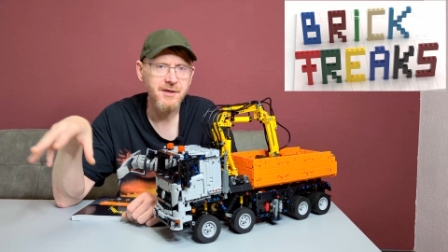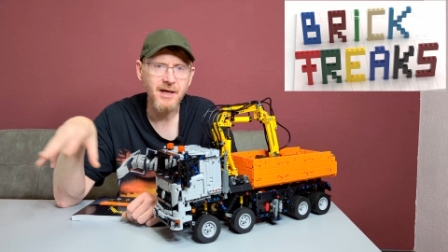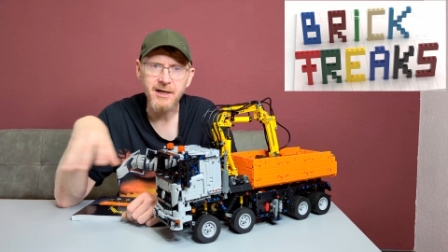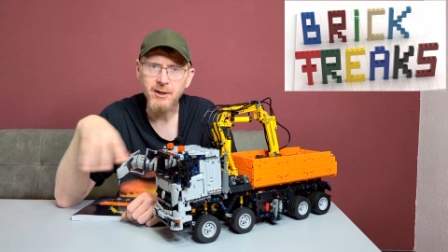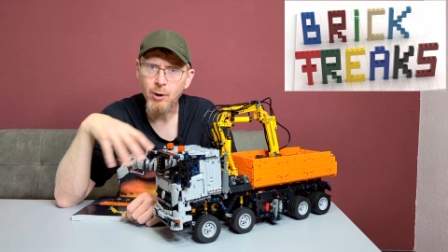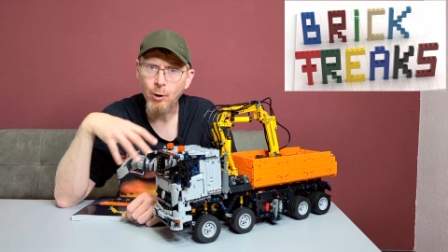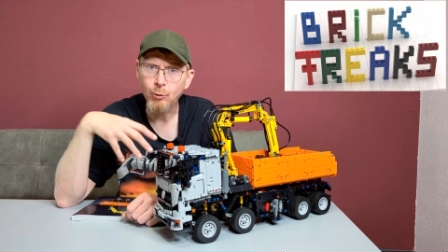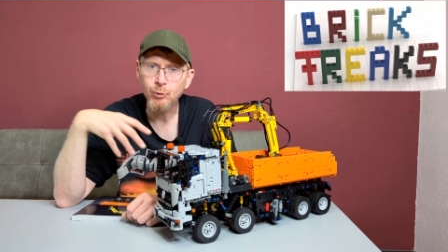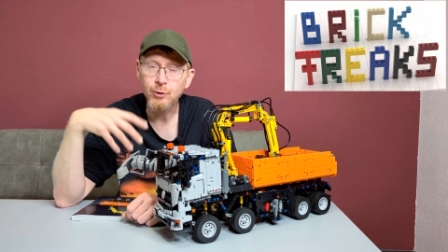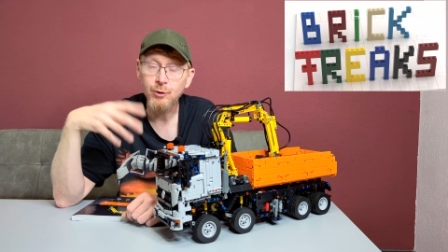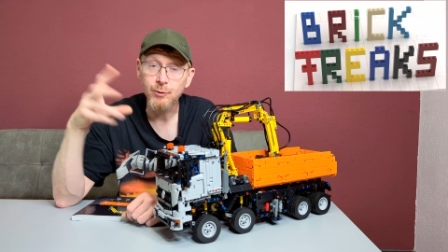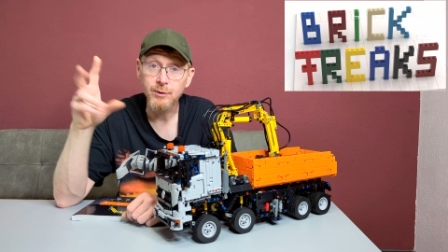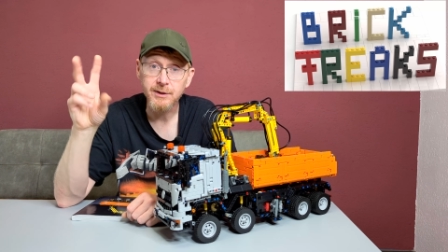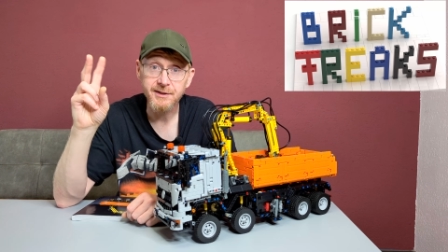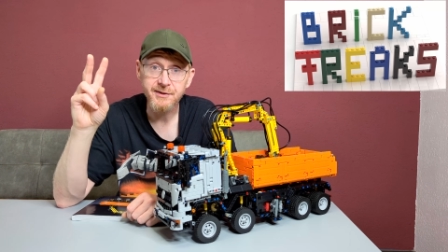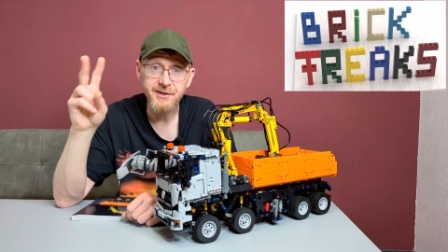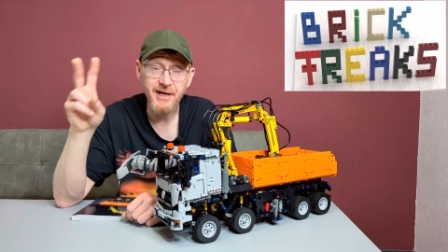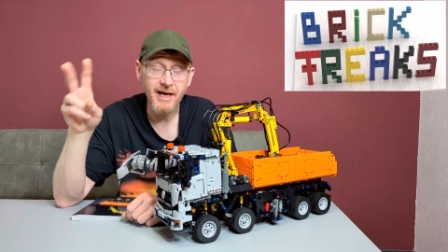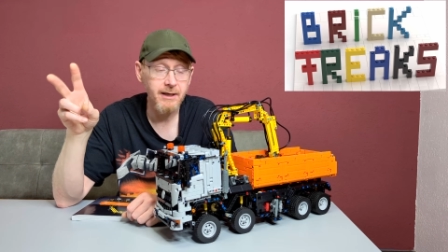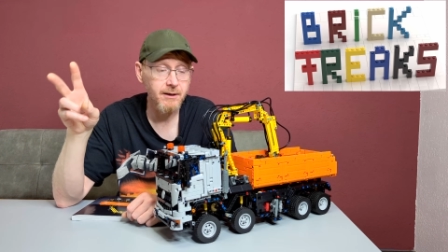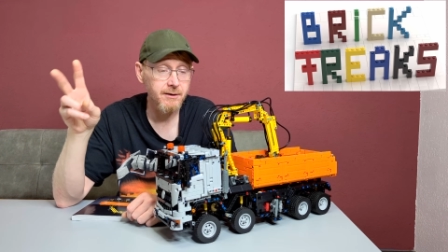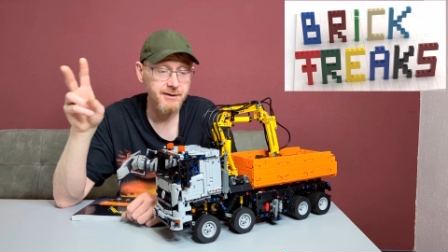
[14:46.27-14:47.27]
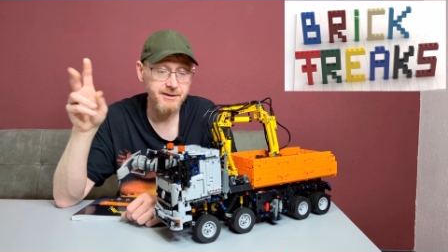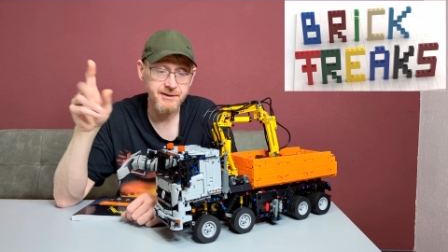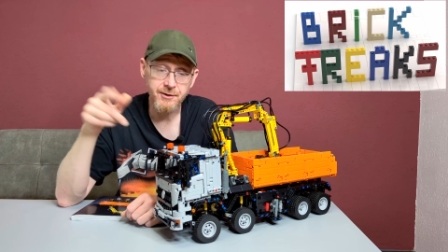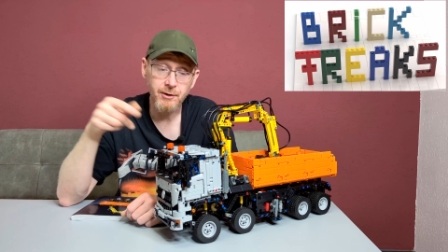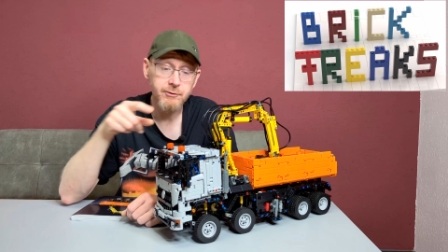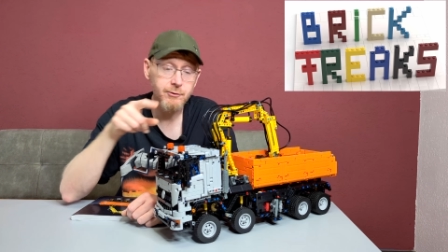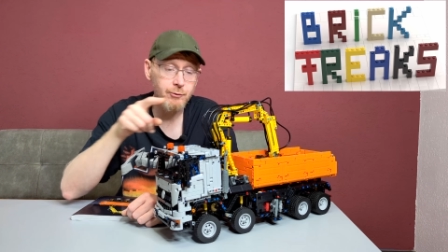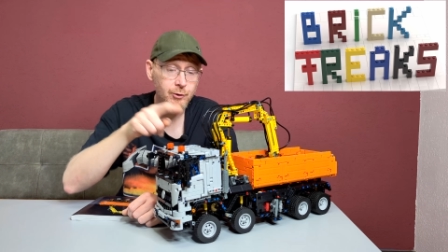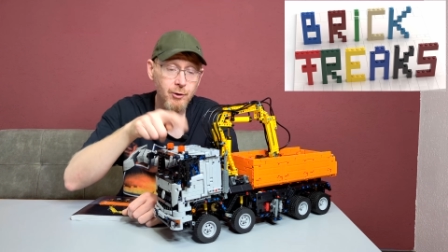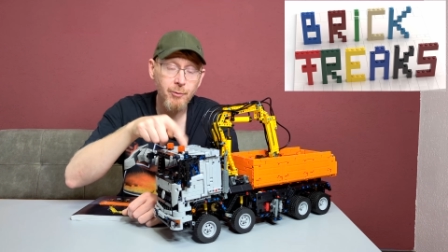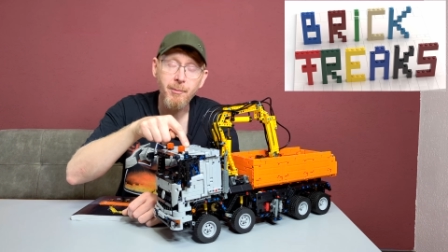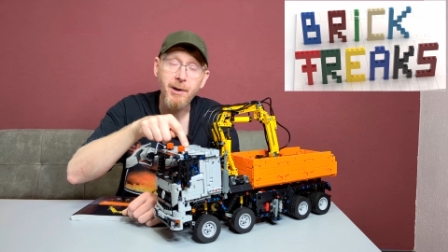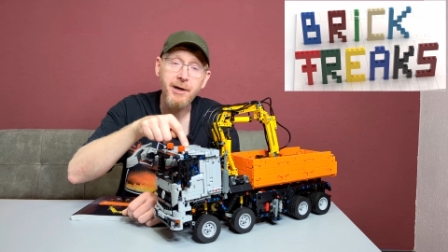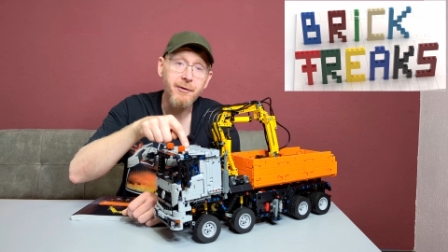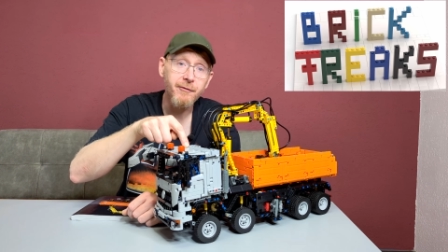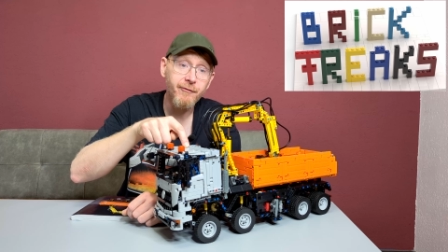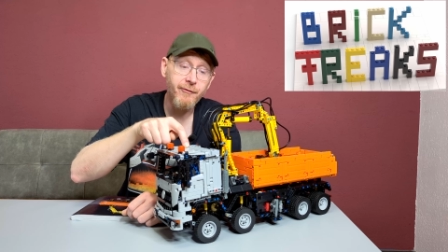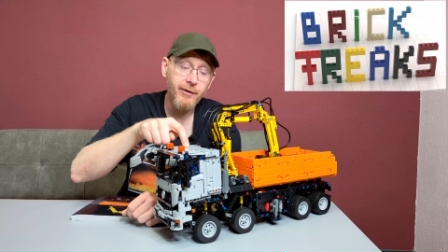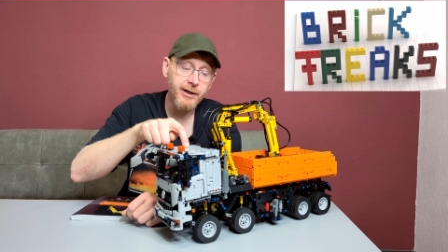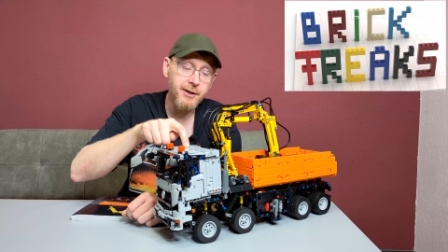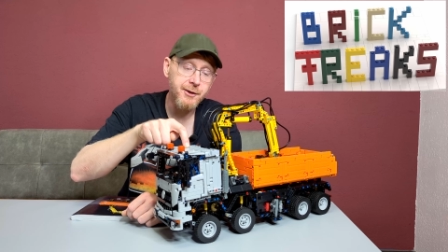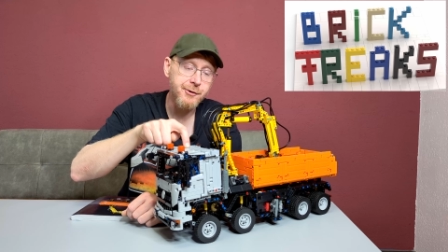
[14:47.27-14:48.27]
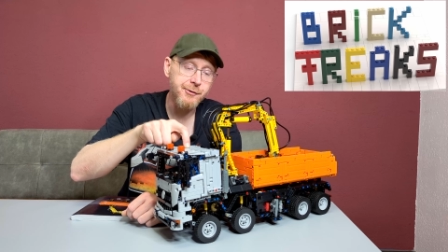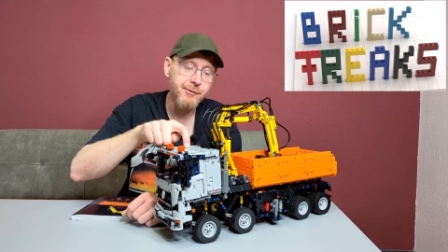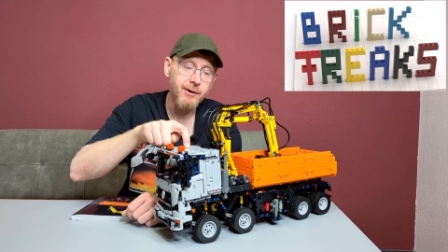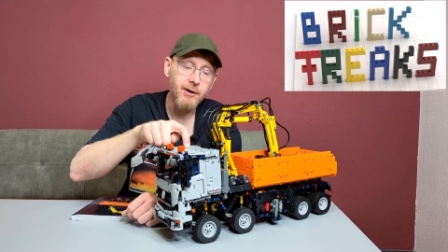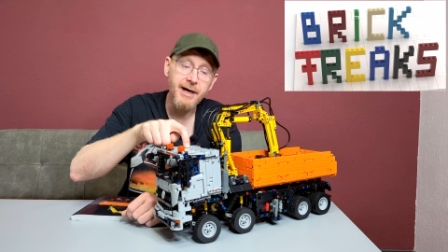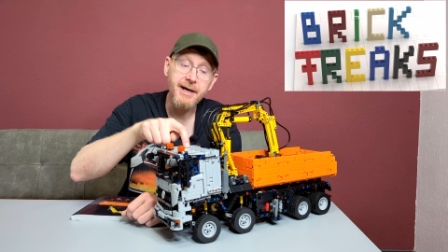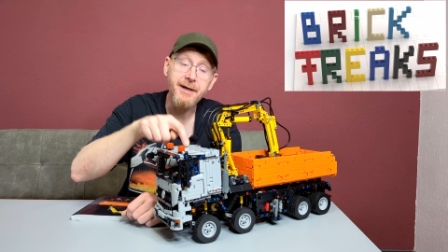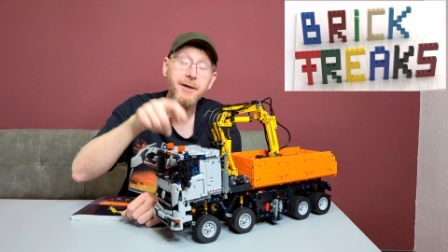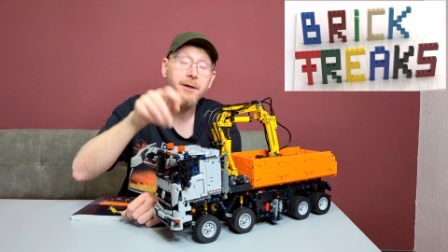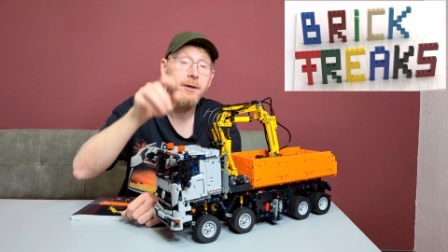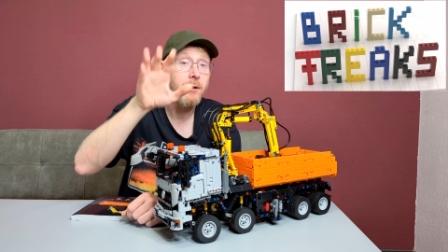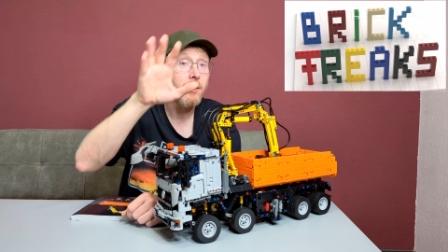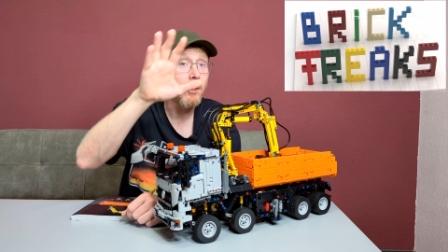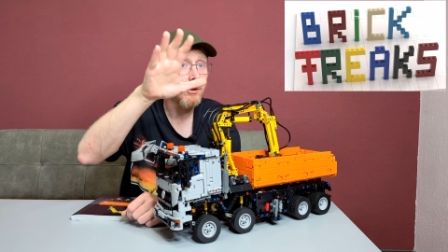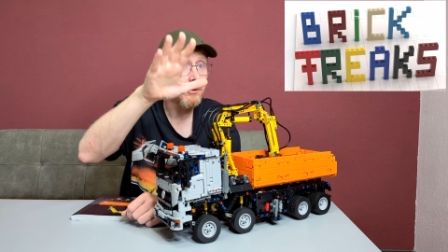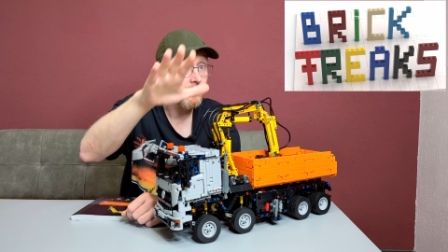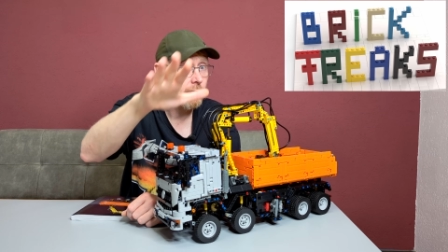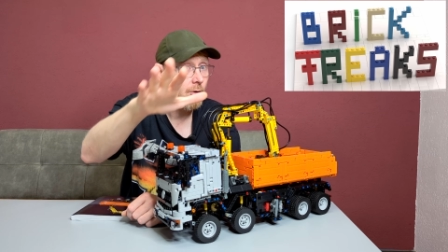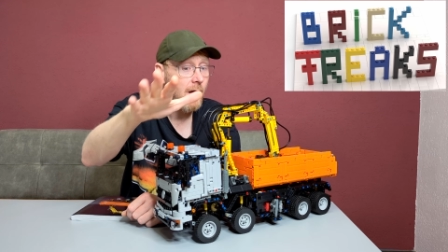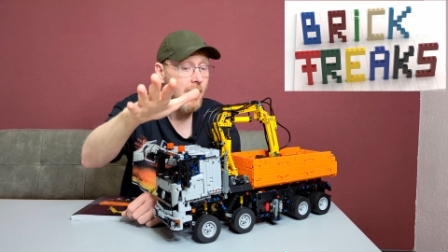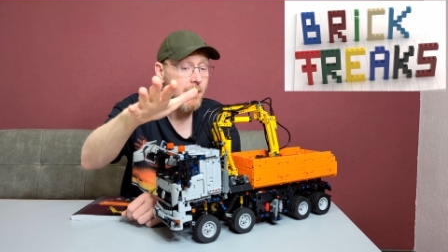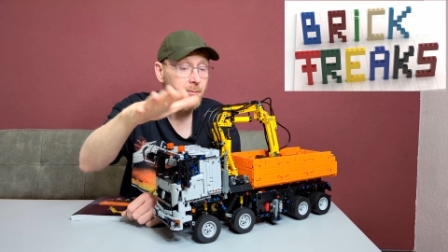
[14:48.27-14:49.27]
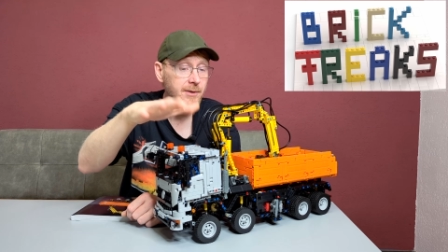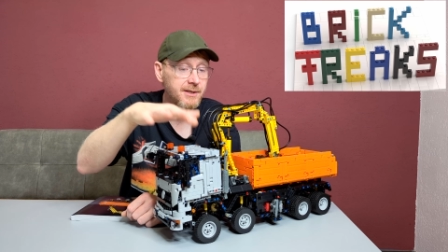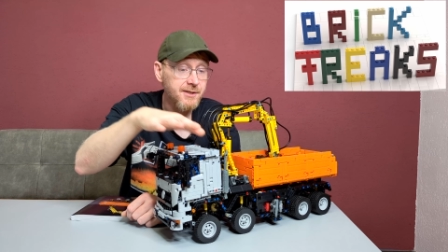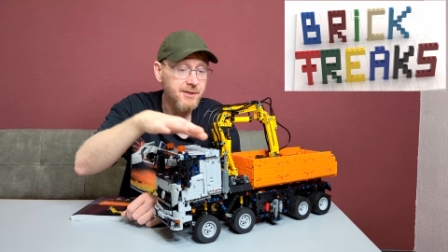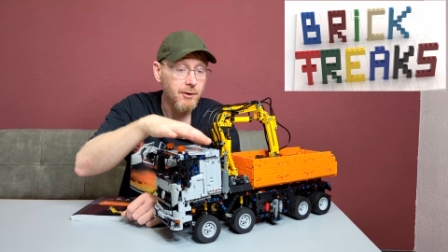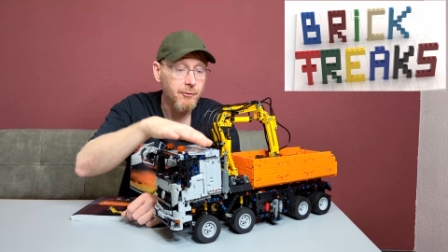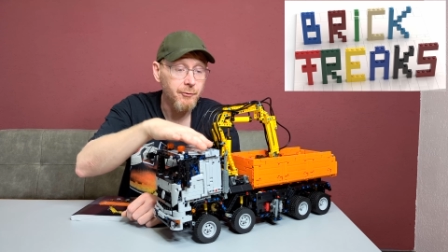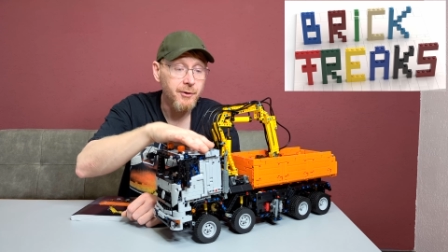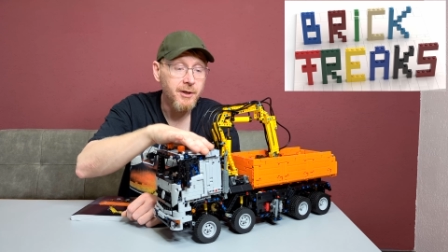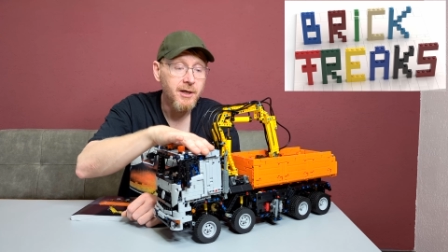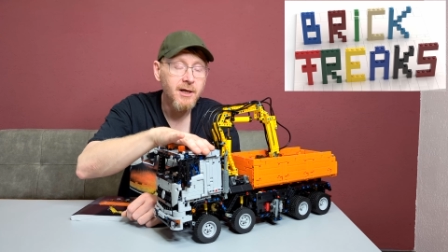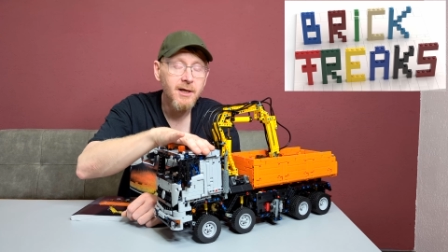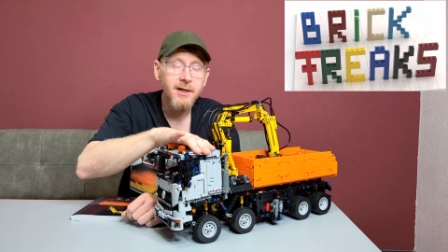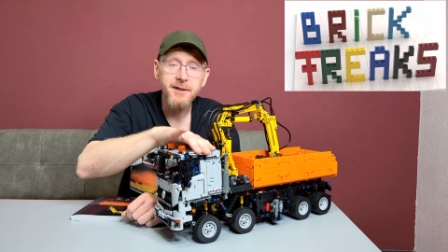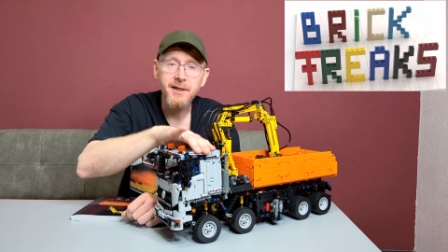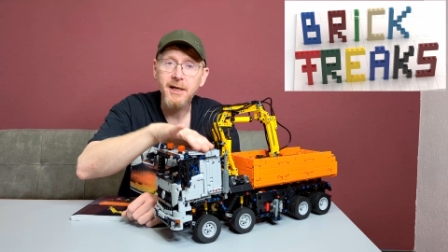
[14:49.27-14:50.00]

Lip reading: they go to the sellers, not to the manufacturer and not to Amazon.